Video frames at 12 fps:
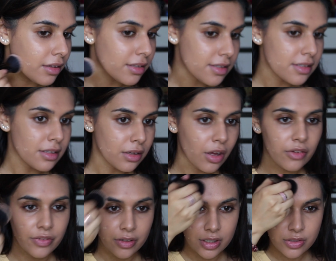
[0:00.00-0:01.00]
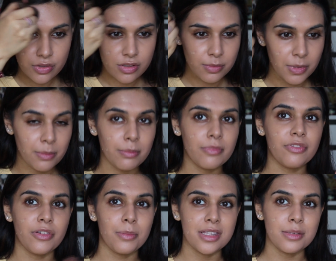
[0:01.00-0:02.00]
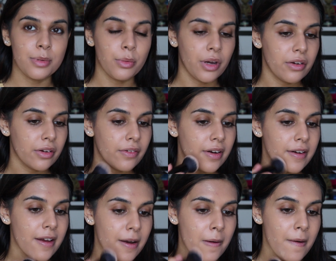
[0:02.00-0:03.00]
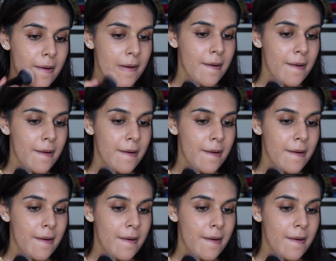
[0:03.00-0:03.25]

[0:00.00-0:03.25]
and this is a lot of foundation to me for me to be wearing right now